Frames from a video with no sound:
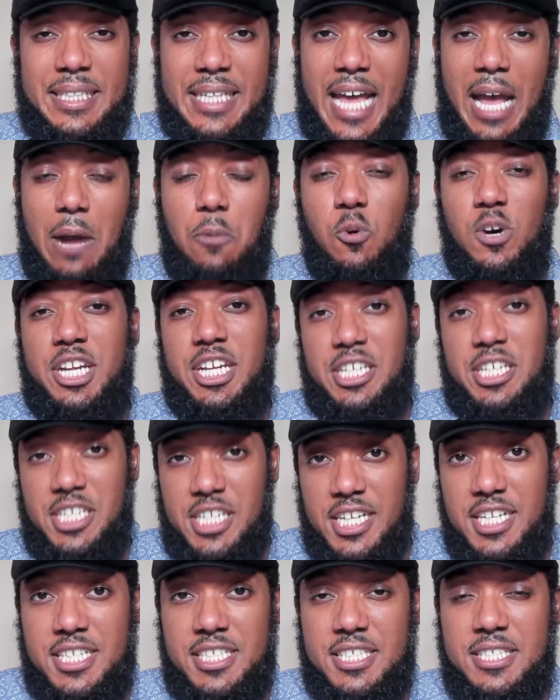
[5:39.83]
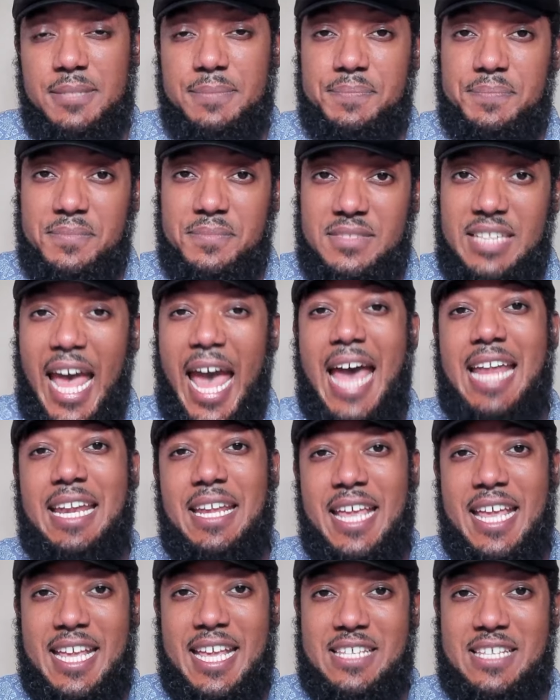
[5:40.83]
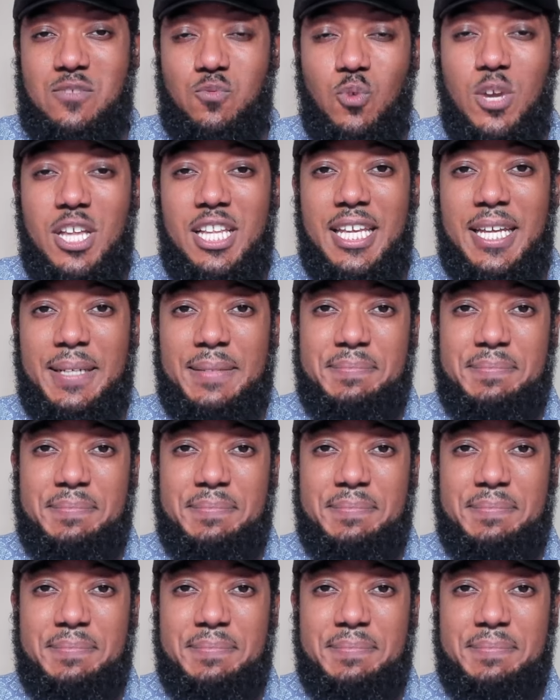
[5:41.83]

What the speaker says: at what it does, that is really